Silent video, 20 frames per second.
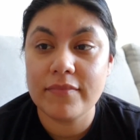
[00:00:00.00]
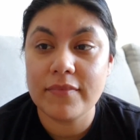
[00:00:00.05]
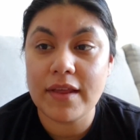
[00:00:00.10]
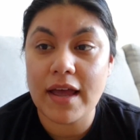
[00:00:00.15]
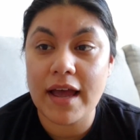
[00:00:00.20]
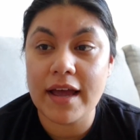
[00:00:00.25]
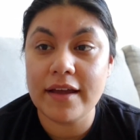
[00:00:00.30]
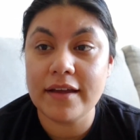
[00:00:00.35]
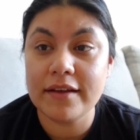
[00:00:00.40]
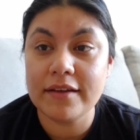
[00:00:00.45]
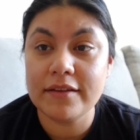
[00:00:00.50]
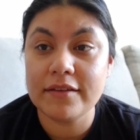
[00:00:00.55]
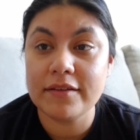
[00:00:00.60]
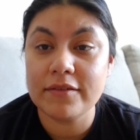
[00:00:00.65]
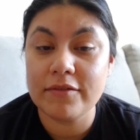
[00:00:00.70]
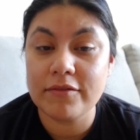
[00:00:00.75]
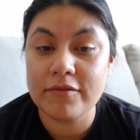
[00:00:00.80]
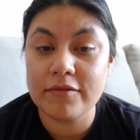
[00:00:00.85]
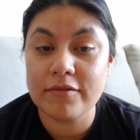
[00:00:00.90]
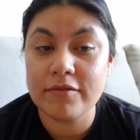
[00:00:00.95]
I
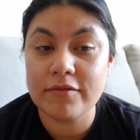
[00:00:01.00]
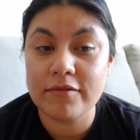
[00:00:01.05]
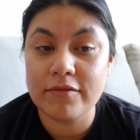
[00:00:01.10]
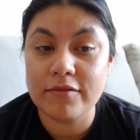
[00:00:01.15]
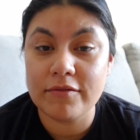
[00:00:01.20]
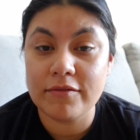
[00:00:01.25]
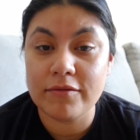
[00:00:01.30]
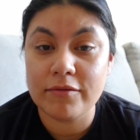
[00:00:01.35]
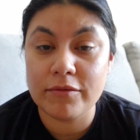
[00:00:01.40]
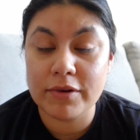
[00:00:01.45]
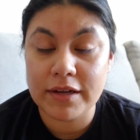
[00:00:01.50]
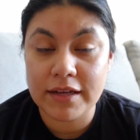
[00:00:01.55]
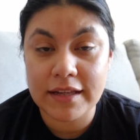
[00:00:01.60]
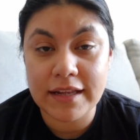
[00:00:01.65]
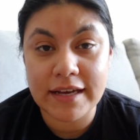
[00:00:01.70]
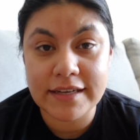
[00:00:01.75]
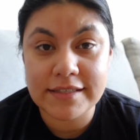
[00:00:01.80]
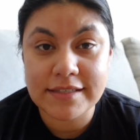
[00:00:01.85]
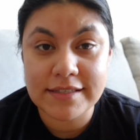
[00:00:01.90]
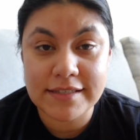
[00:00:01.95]

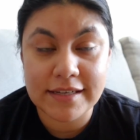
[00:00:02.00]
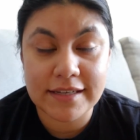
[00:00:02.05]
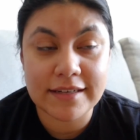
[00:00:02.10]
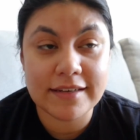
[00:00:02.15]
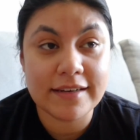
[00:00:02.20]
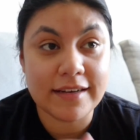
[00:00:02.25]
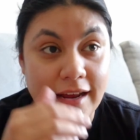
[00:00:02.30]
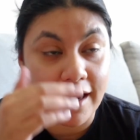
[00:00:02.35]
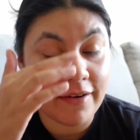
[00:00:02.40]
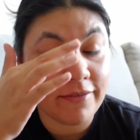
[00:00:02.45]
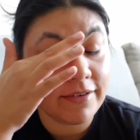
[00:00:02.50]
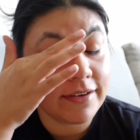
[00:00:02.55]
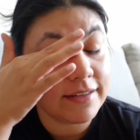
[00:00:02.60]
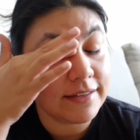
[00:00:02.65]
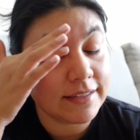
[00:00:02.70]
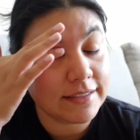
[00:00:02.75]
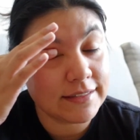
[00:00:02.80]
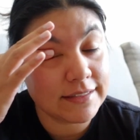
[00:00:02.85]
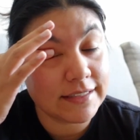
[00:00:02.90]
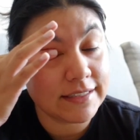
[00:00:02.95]
realized it. I
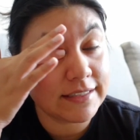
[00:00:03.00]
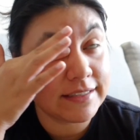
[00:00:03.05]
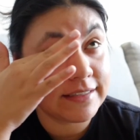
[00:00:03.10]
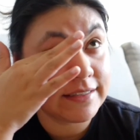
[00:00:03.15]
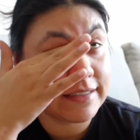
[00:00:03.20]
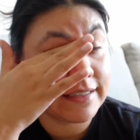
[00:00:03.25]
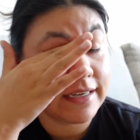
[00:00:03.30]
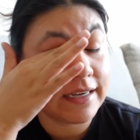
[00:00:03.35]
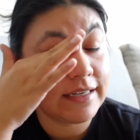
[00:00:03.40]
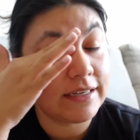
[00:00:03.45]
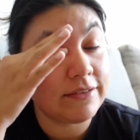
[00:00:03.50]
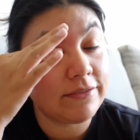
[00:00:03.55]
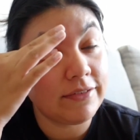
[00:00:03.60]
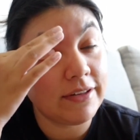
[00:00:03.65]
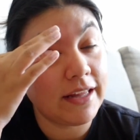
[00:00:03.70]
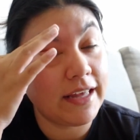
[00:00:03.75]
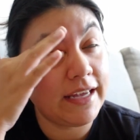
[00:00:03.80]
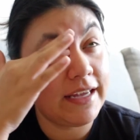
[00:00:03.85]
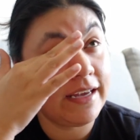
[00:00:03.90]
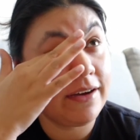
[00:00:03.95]
realized it kind of
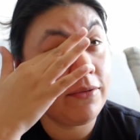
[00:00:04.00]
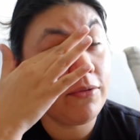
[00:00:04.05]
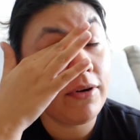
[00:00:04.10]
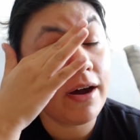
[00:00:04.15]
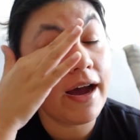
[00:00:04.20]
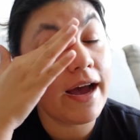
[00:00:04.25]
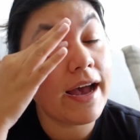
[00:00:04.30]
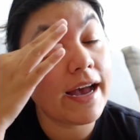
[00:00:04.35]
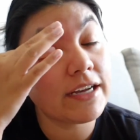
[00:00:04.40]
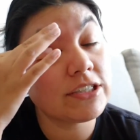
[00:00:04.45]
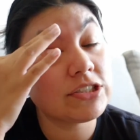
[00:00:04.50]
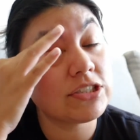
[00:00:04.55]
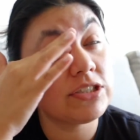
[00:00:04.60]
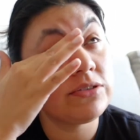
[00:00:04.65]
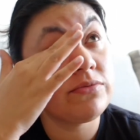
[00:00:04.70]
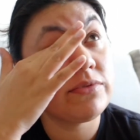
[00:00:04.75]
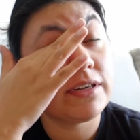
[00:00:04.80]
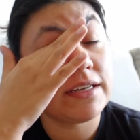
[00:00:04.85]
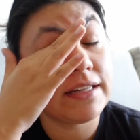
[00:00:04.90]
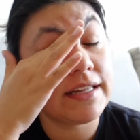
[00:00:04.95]
late. Well, I actually
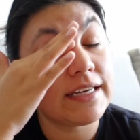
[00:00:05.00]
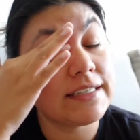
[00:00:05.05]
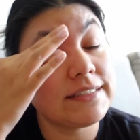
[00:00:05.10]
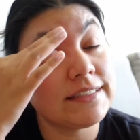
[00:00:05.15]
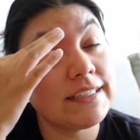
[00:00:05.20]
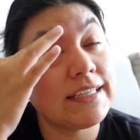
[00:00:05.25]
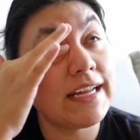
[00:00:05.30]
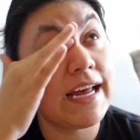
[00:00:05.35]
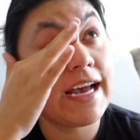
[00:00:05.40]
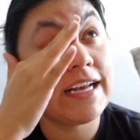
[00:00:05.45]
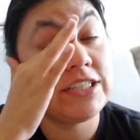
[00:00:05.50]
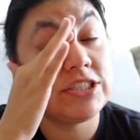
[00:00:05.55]
realized it.